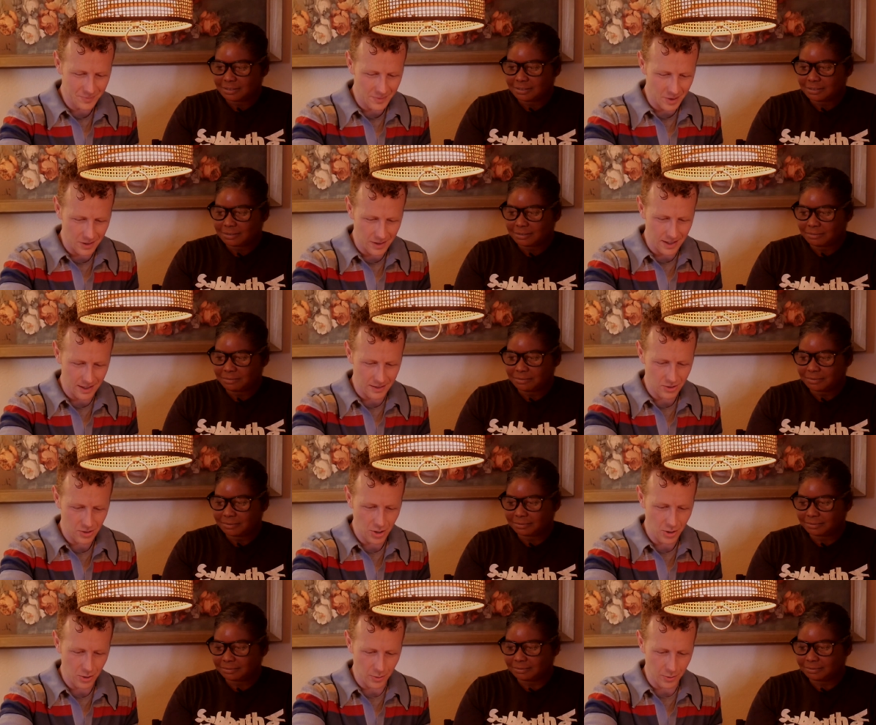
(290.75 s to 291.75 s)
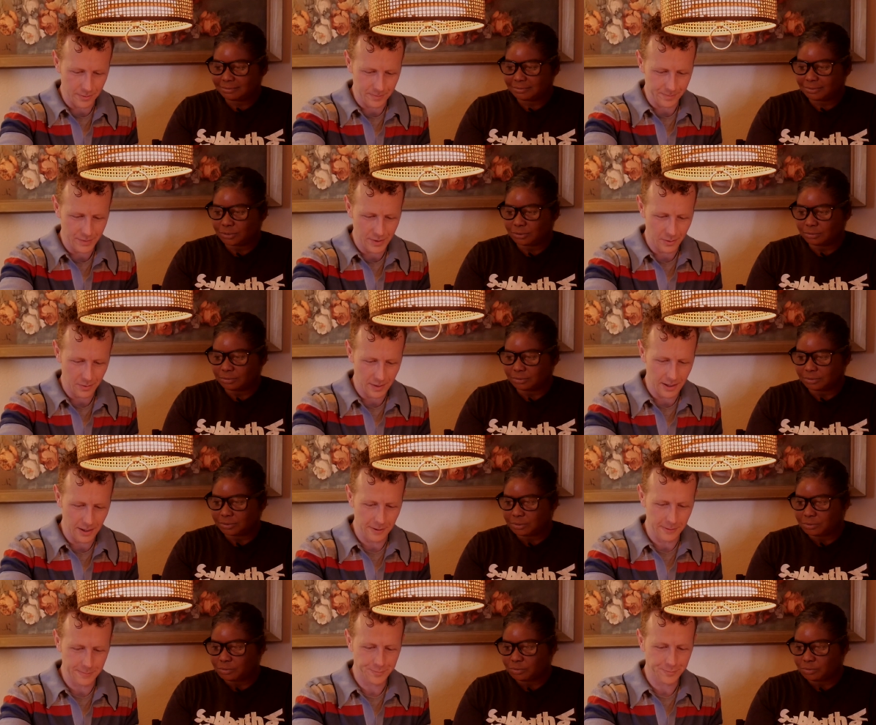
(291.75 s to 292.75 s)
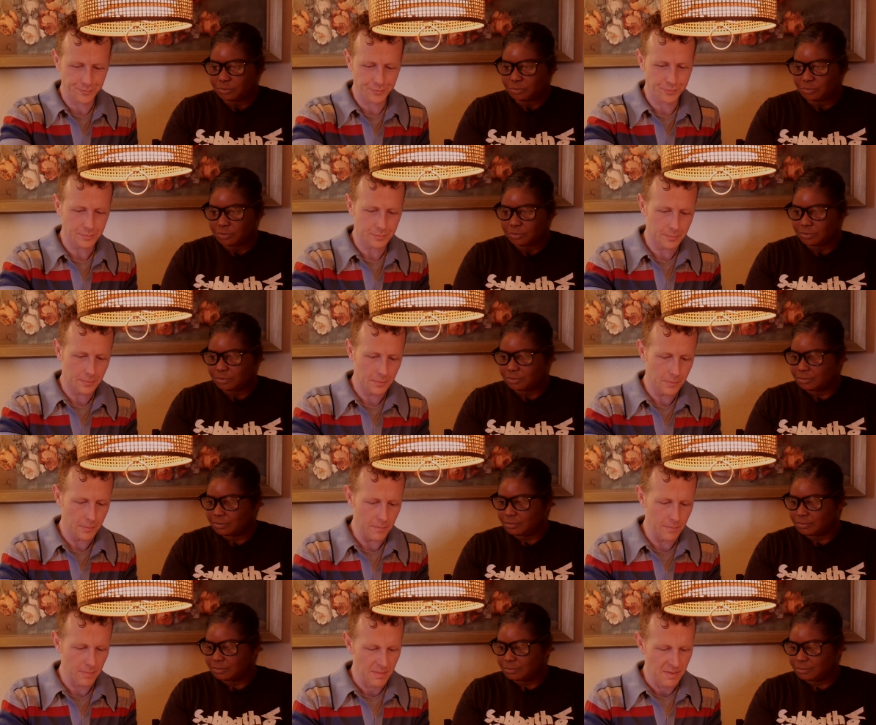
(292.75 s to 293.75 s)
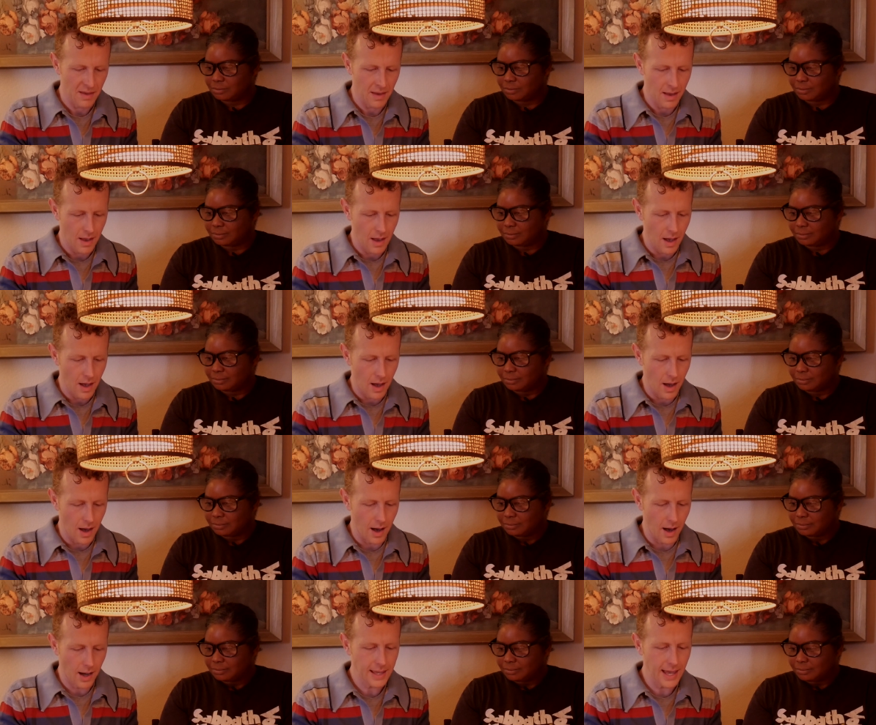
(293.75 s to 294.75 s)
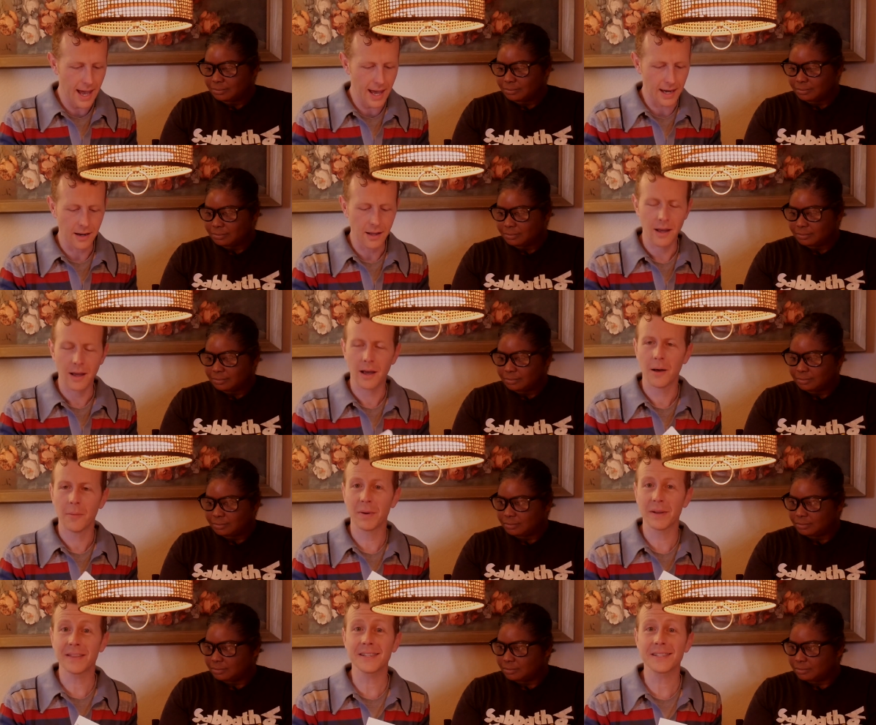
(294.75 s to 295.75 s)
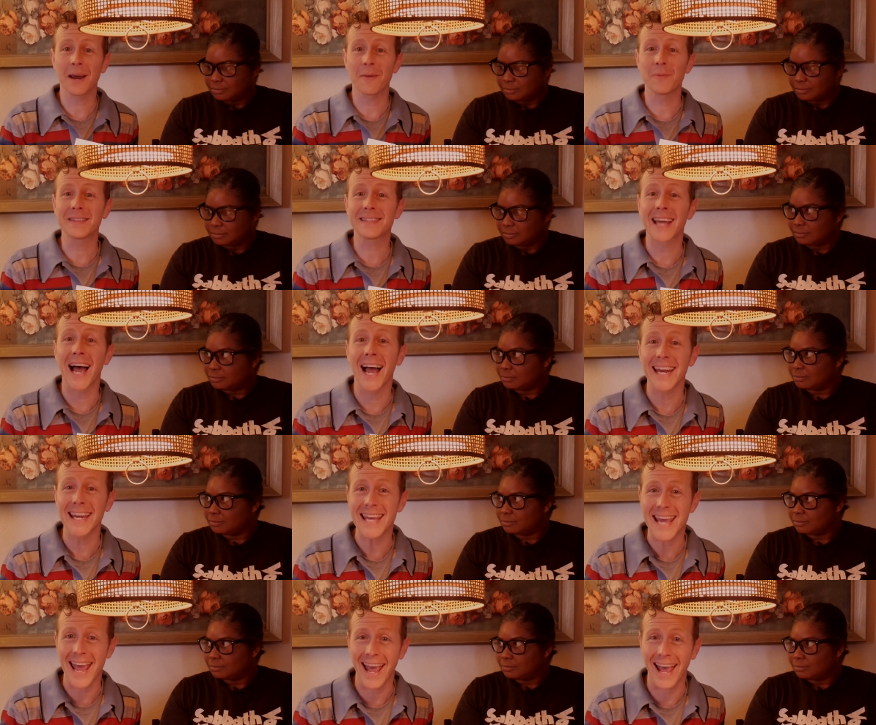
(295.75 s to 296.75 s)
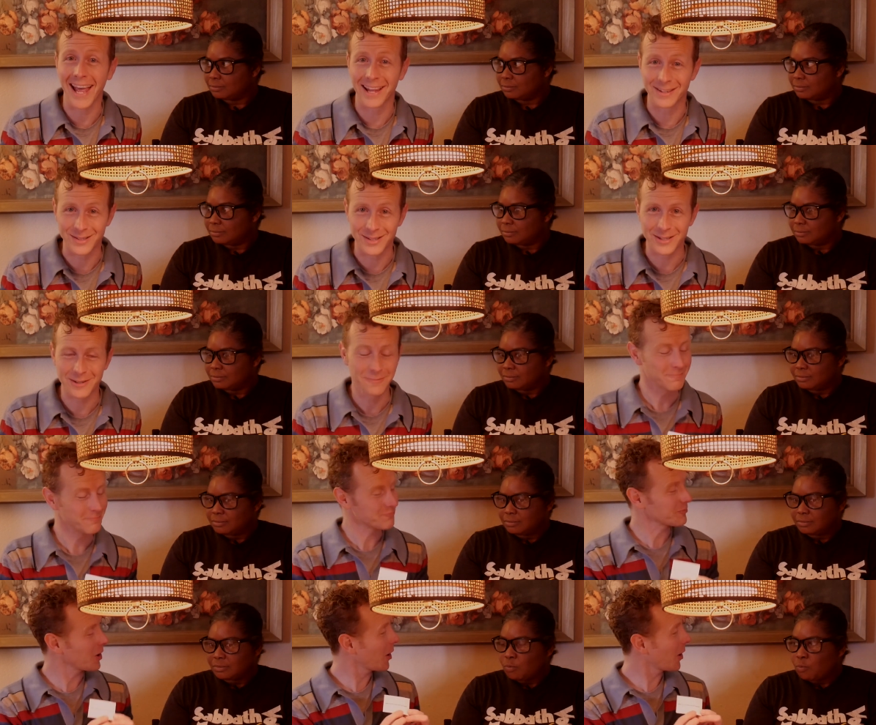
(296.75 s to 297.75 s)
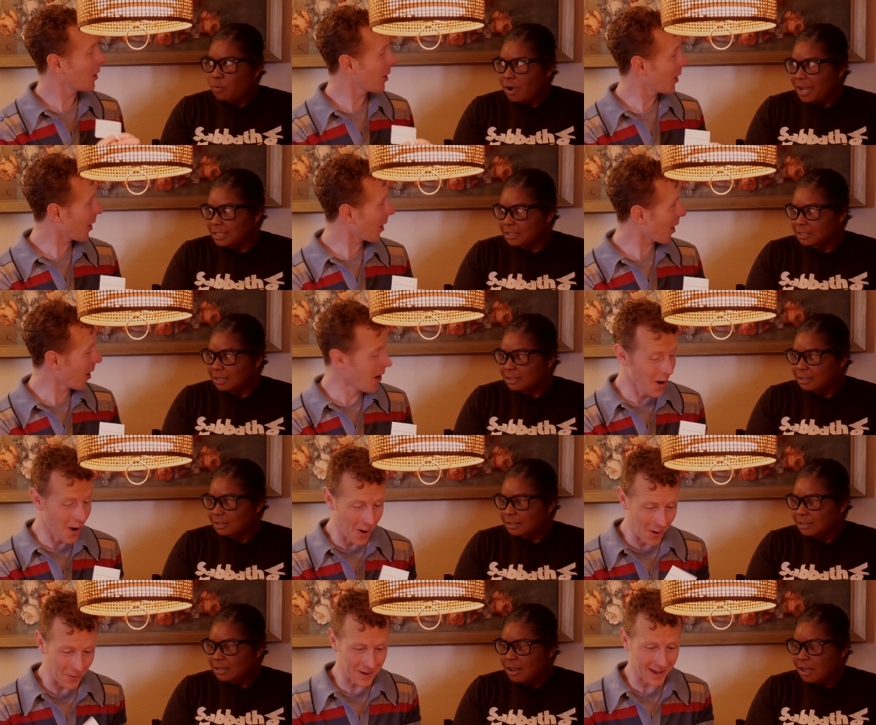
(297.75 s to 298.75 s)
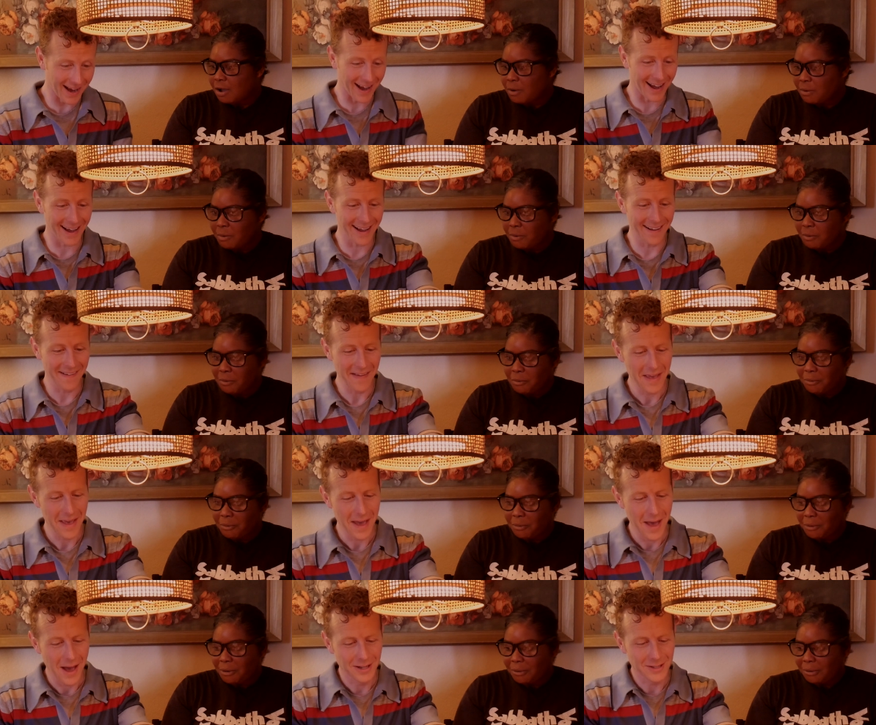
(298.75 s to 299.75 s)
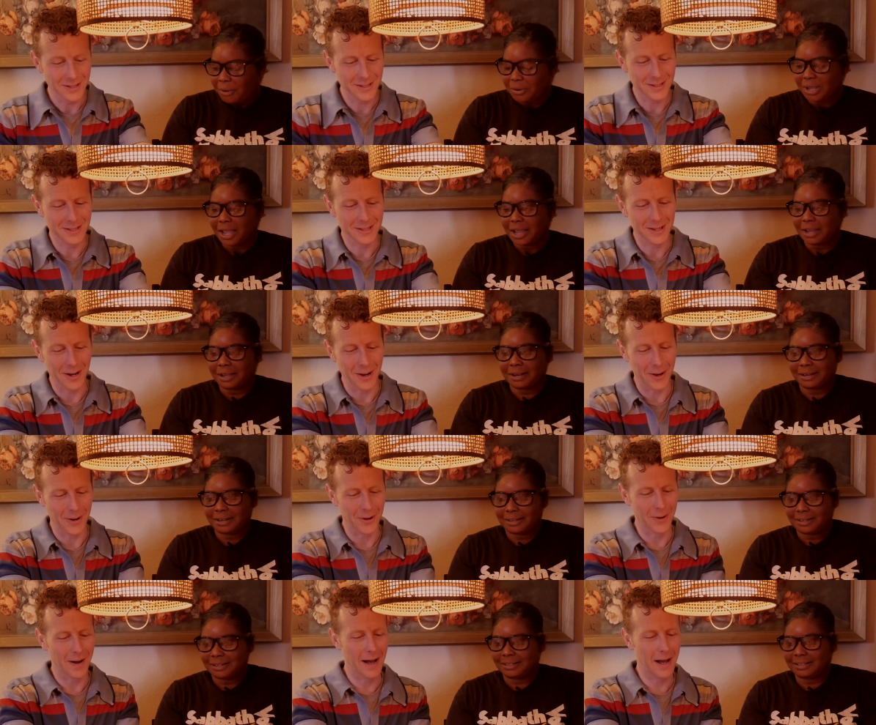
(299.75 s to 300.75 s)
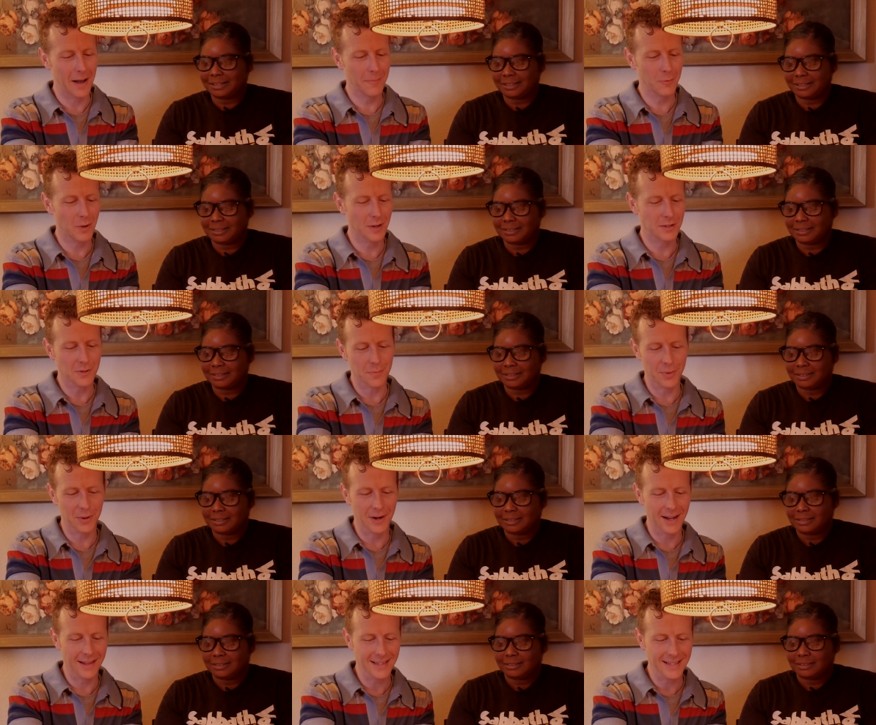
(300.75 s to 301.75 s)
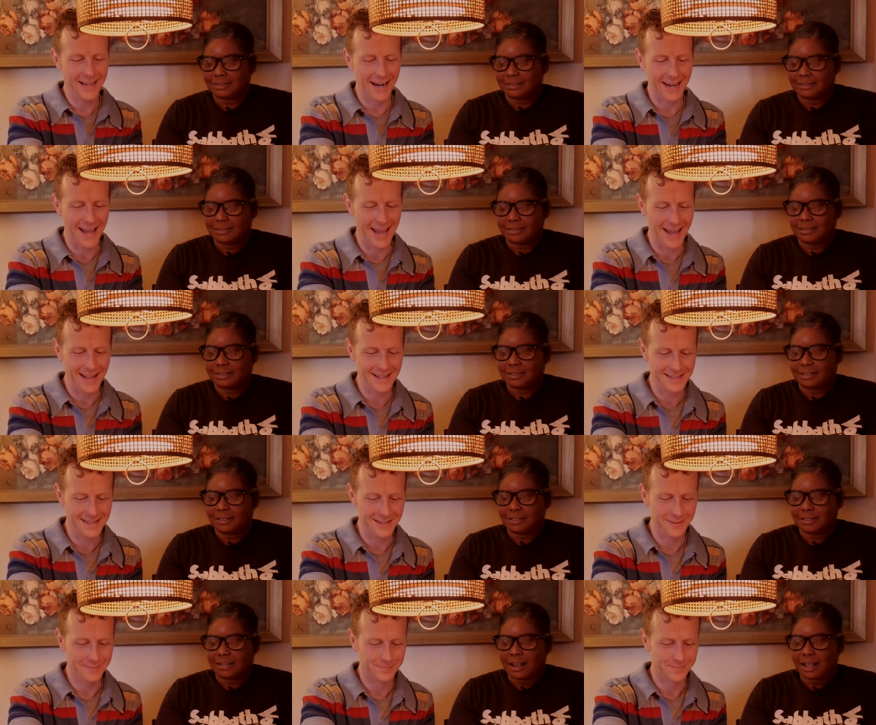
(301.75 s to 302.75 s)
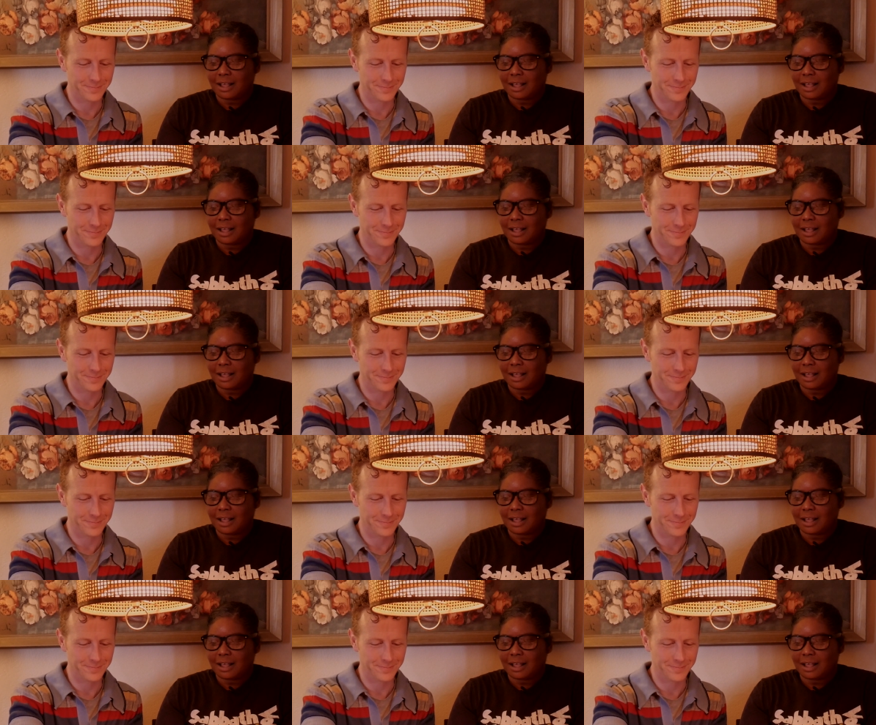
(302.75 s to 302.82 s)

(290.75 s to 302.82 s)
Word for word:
Speaker 1: All right, two. Mm-hmm. Here we go. Again, but this time with tiny hands. What? okay. No. Okay. So I'm going to put on the tiny hands.